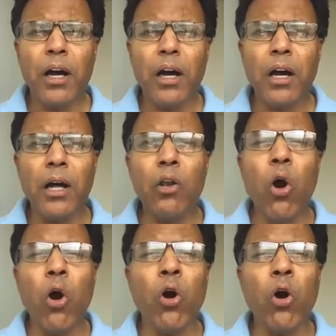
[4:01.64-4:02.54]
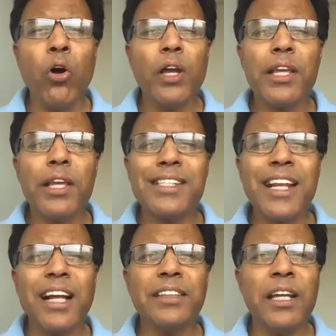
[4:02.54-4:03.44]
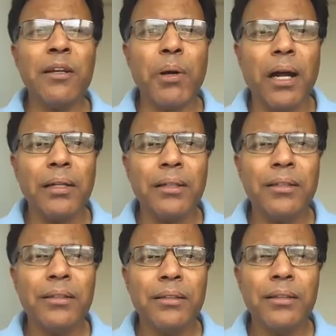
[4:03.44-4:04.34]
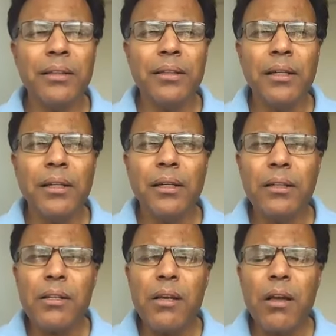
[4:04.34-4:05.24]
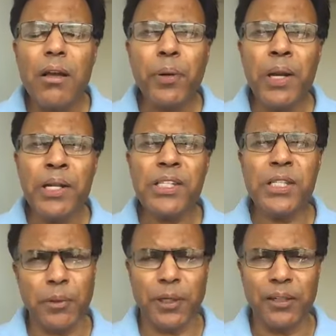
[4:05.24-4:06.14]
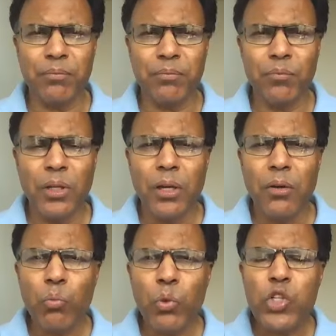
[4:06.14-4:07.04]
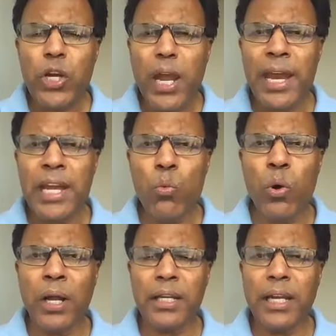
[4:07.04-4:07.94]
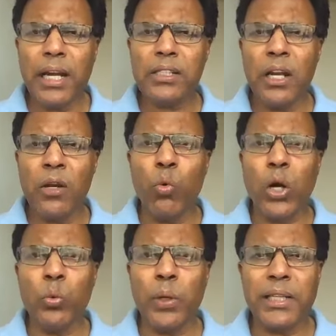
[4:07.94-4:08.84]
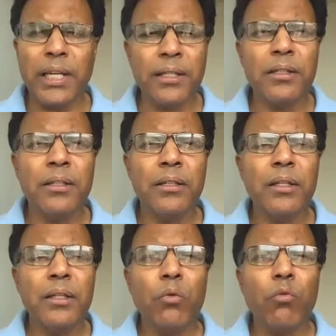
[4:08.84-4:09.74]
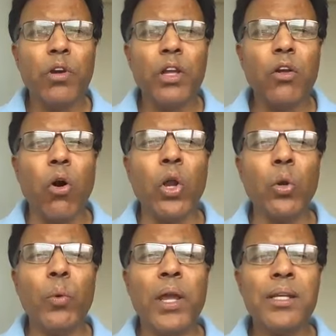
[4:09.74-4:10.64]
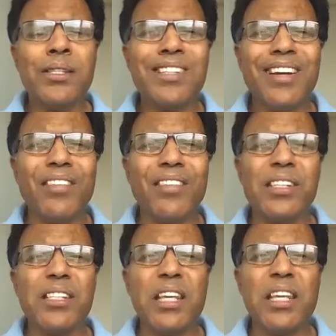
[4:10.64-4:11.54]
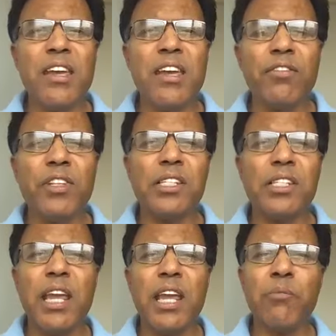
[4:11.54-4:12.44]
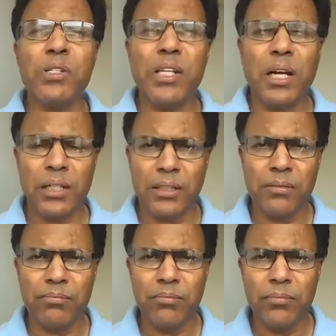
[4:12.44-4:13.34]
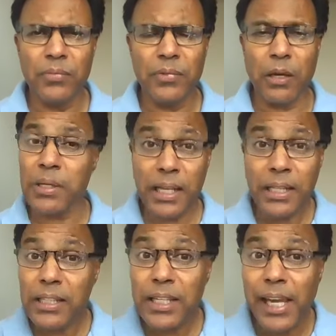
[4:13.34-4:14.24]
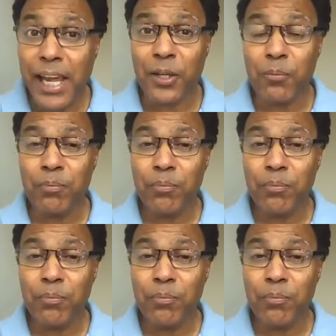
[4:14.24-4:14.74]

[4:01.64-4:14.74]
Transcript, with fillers: a law is nothing but a principle which anyone gets involved with it will always receive the same result. Let me say this again.